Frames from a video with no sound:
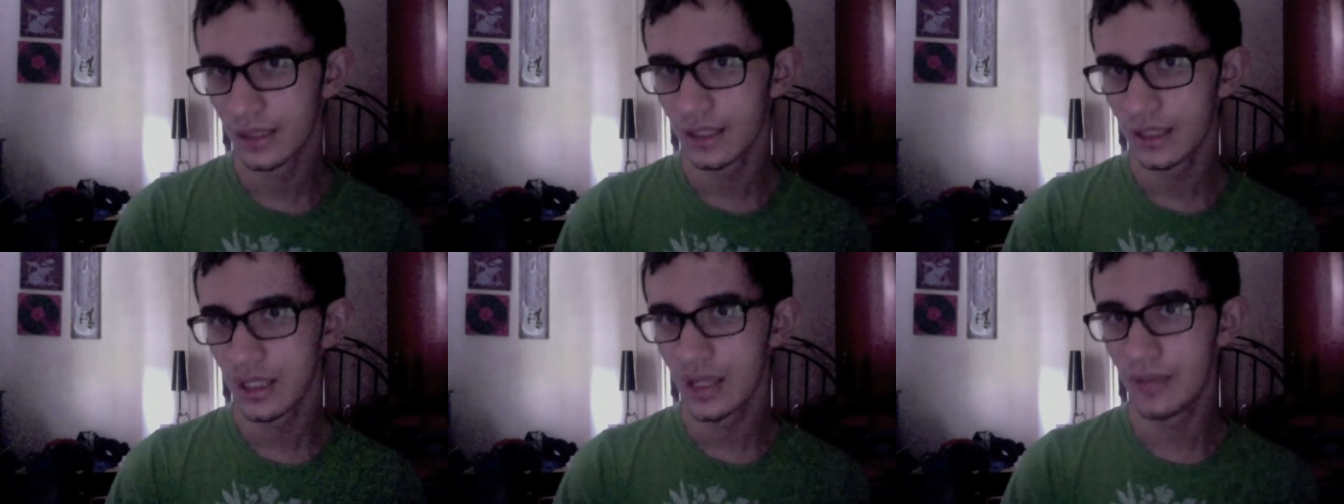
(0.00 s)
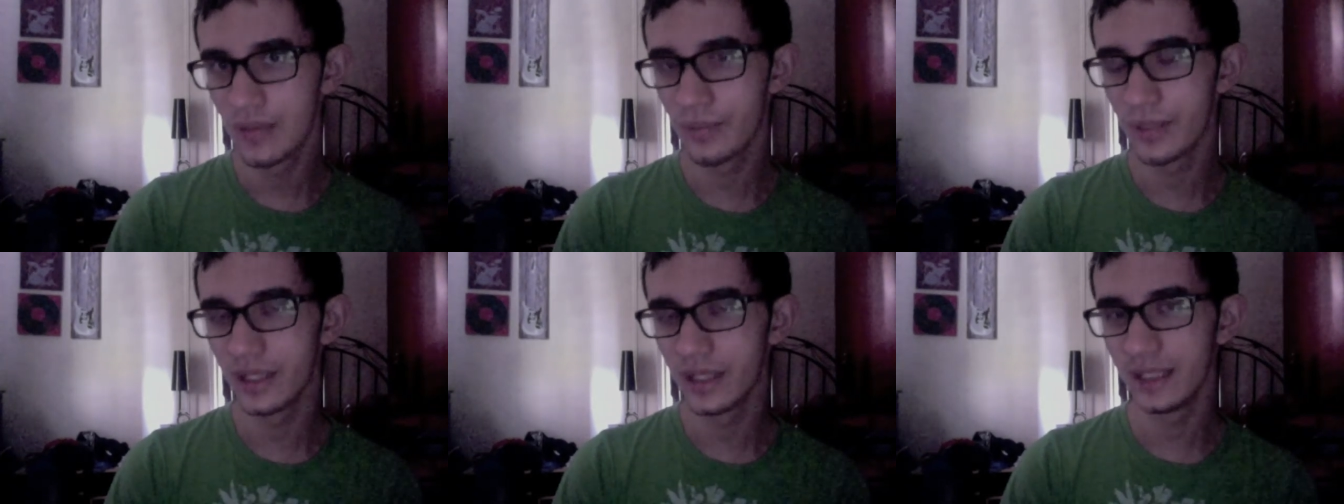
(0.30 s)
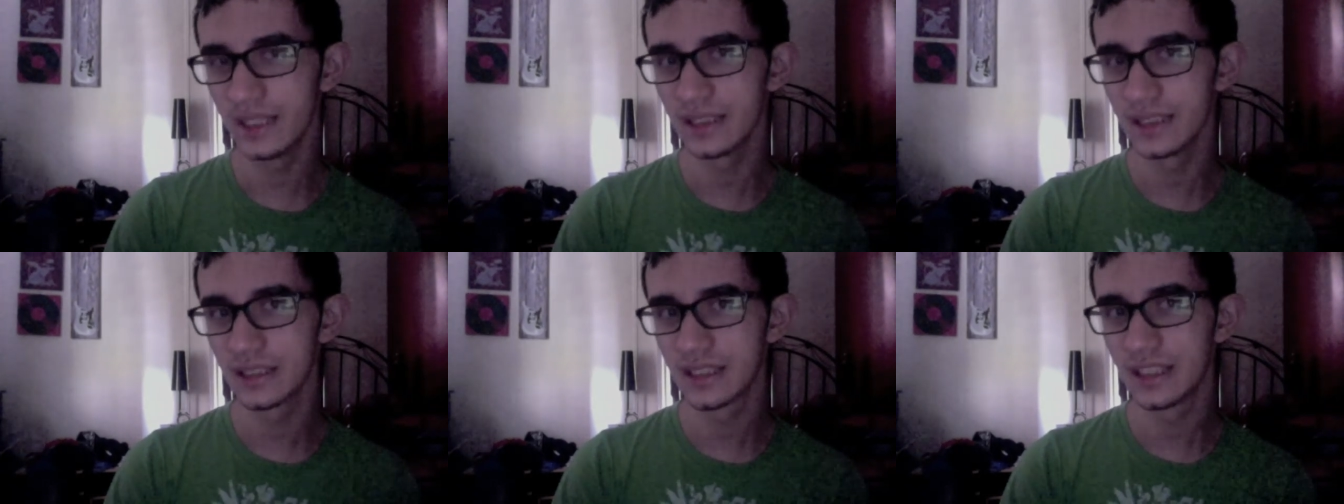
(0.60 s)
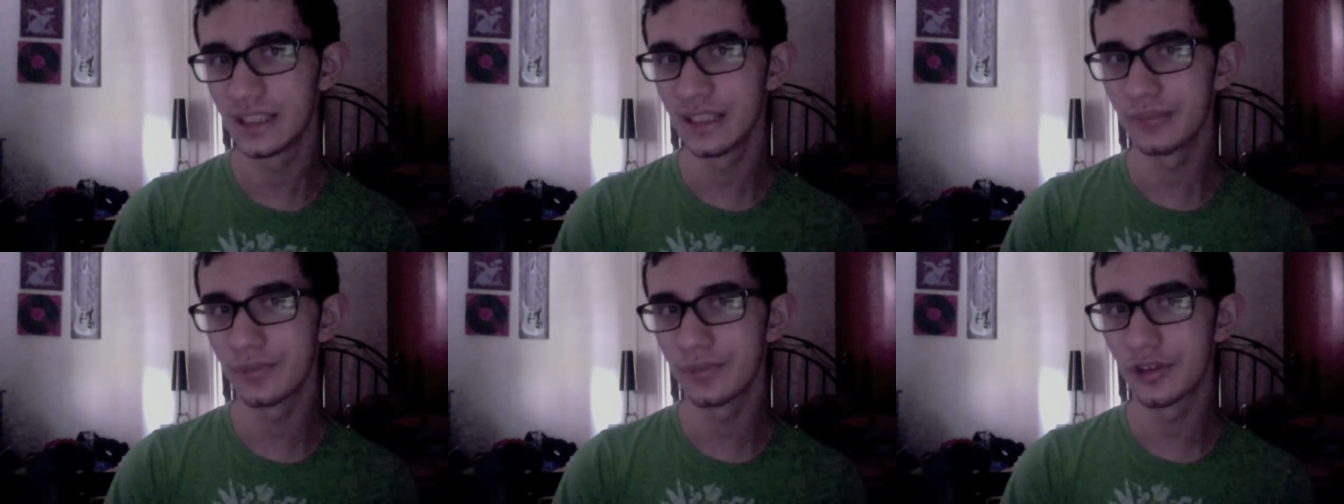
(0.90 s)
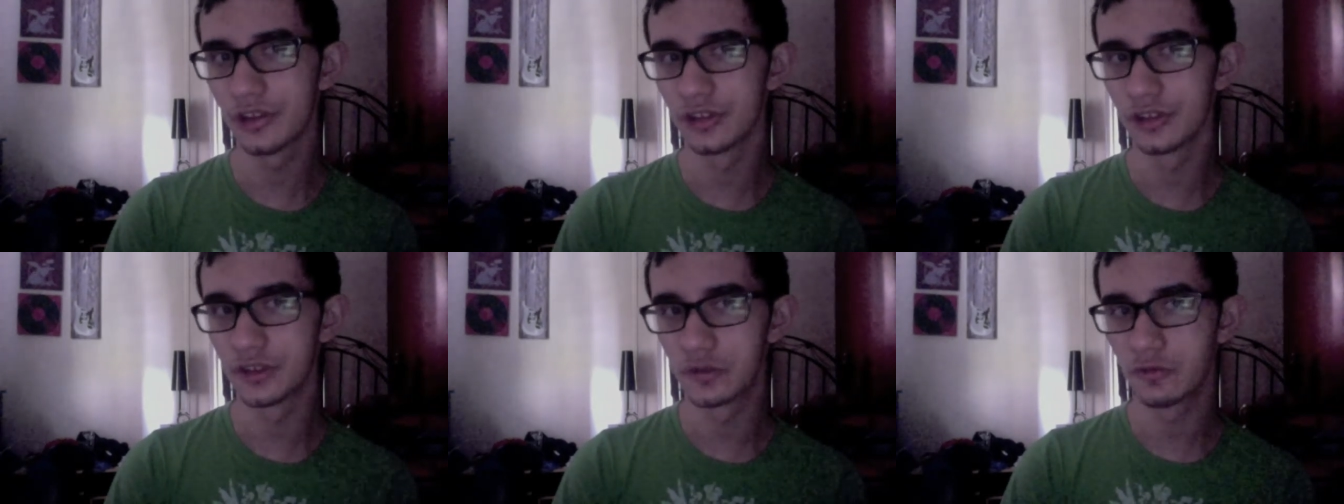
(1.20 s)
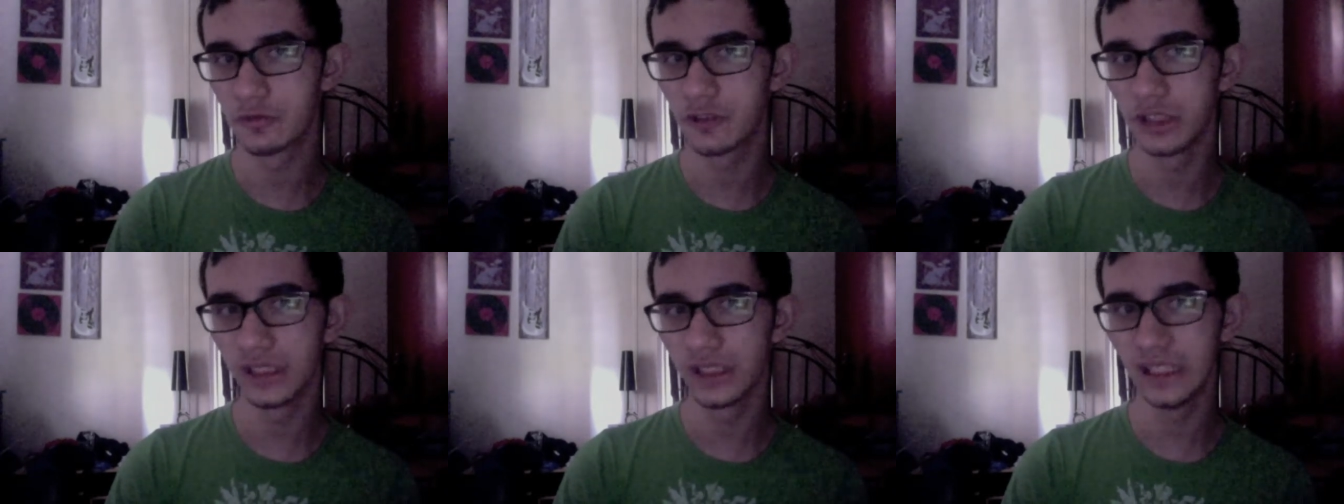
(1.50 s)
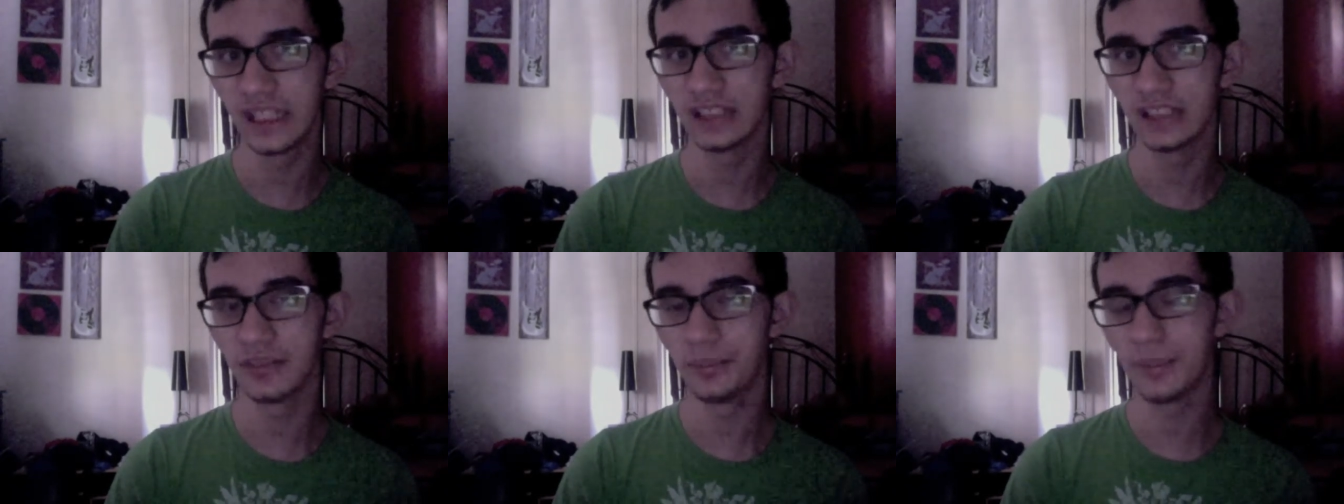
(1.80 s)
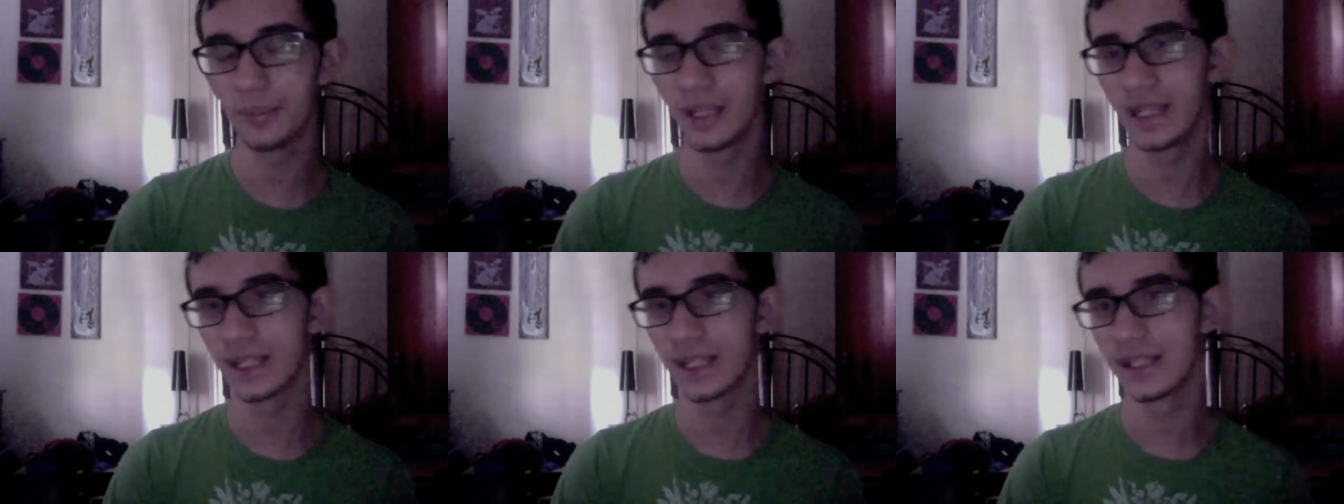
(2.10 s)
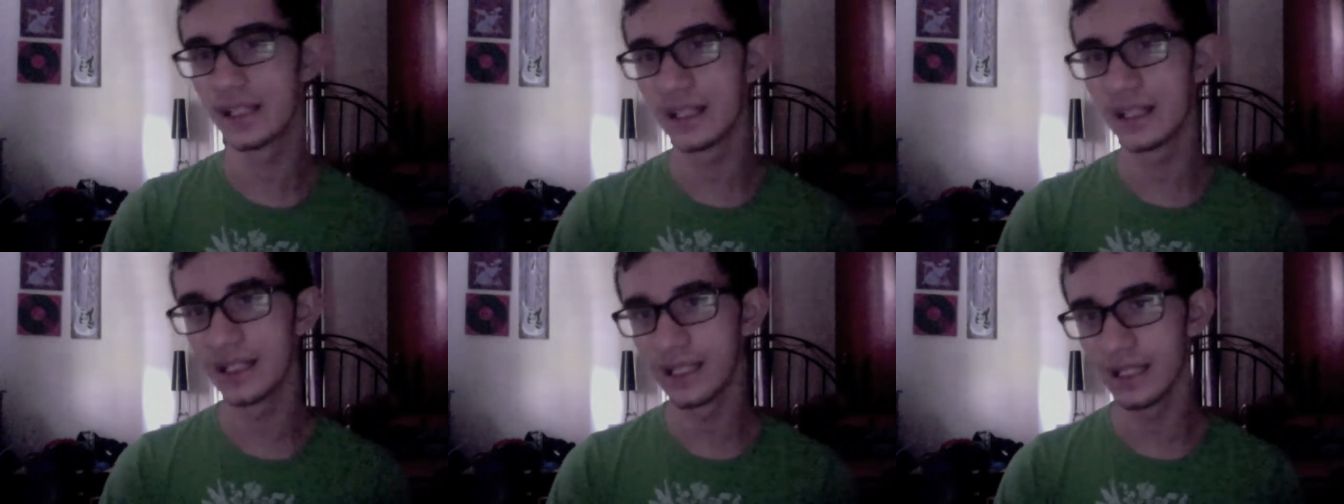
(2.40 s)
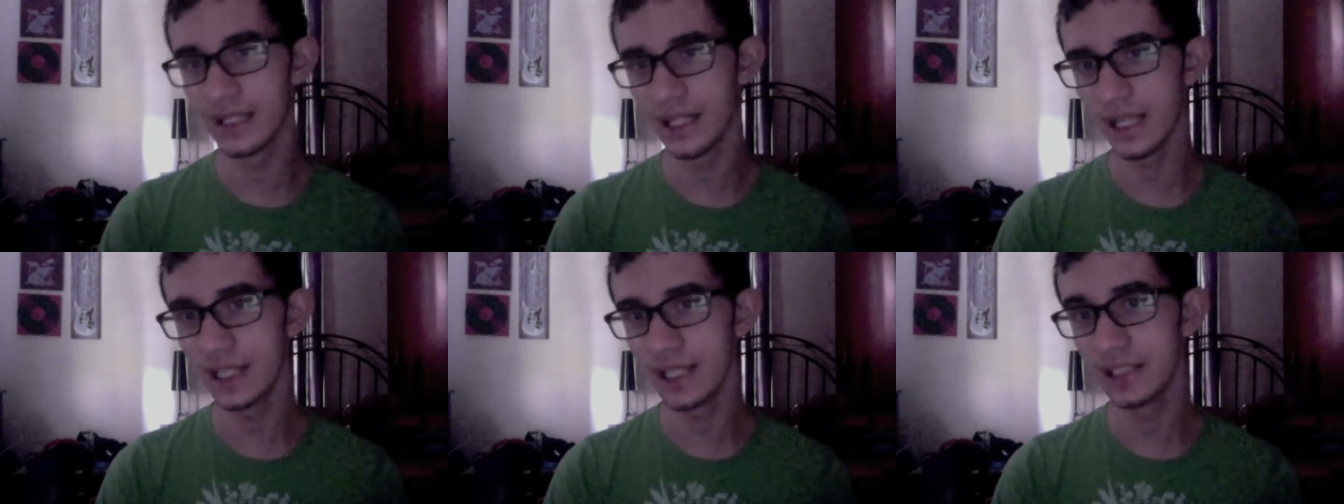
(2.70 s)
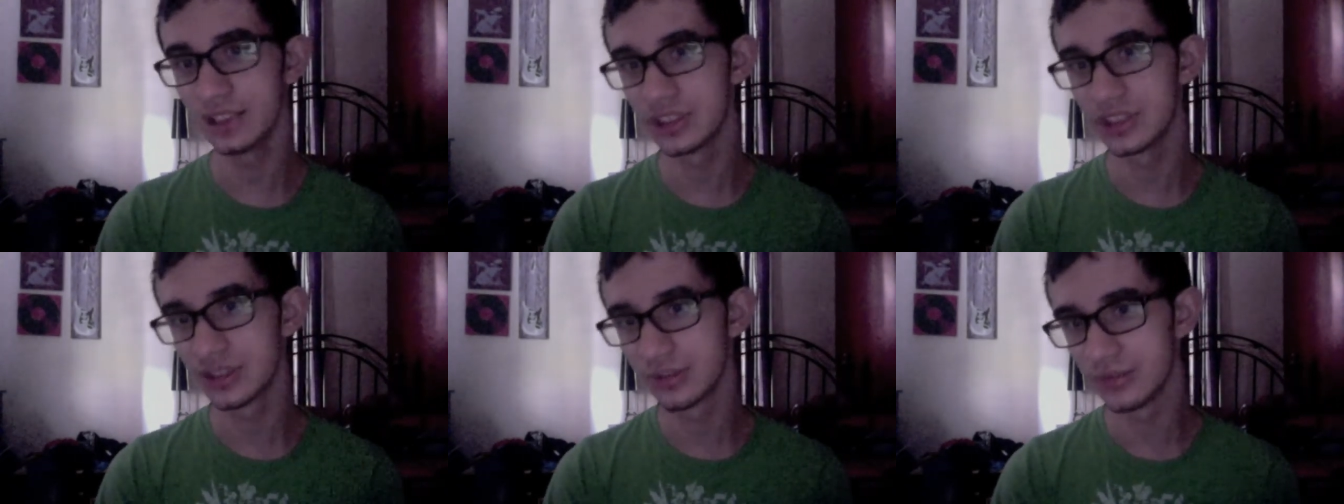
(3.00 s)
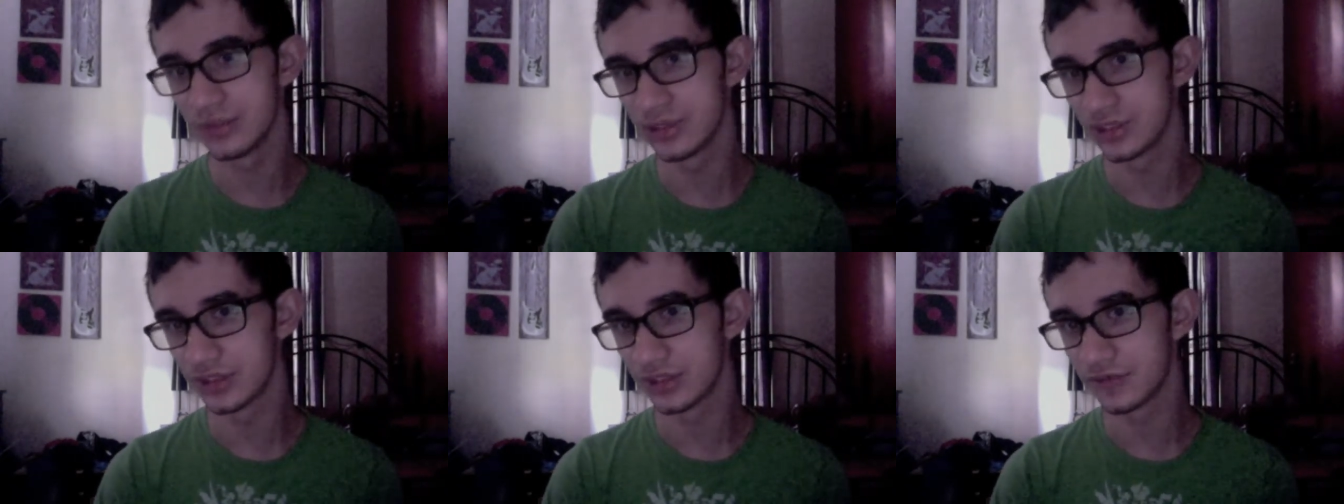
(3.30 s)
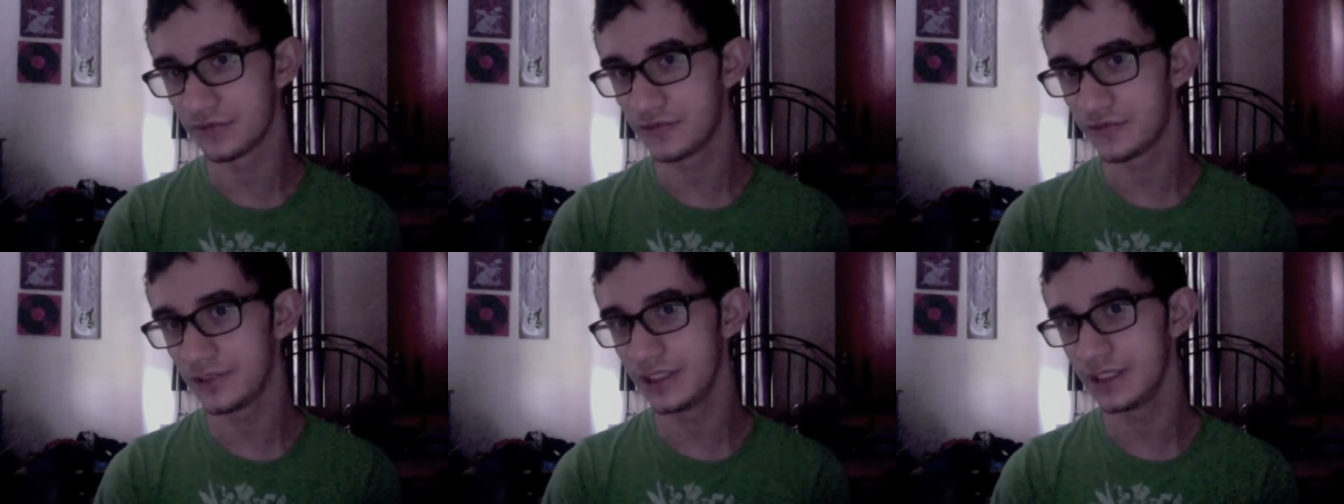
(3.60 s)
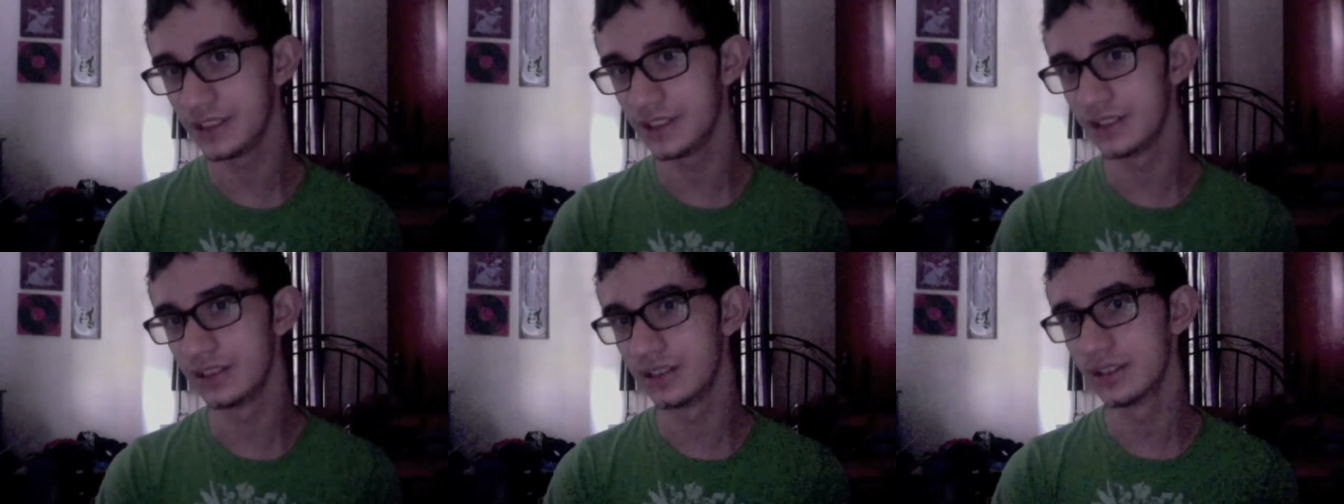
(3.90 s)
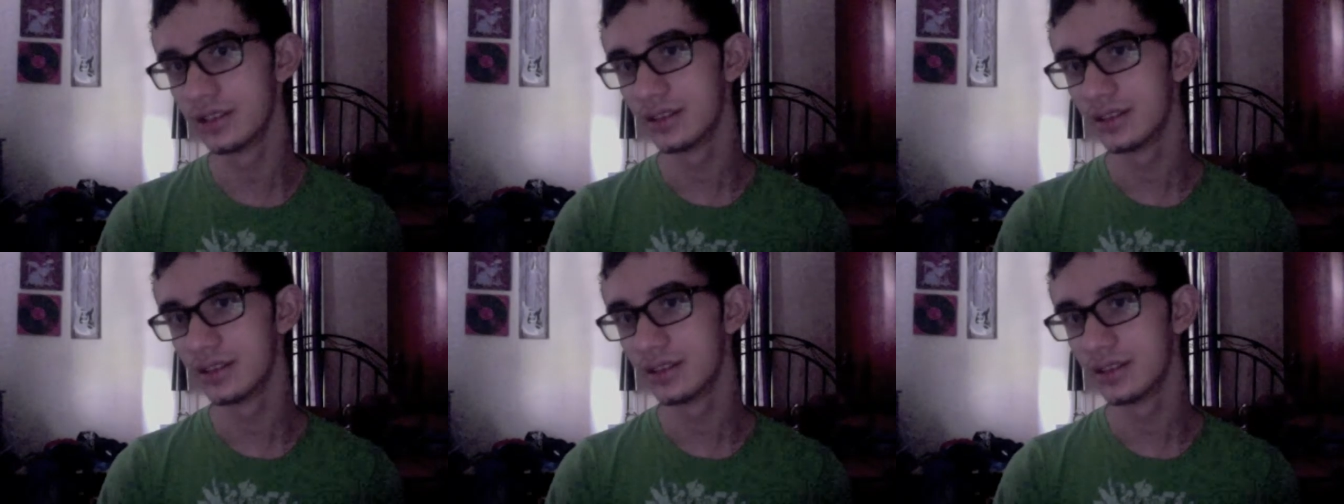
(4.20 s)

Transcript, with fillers: And by the end of Kingdom Hearts 1, yeah, the bad guy, Ansem, is defeated.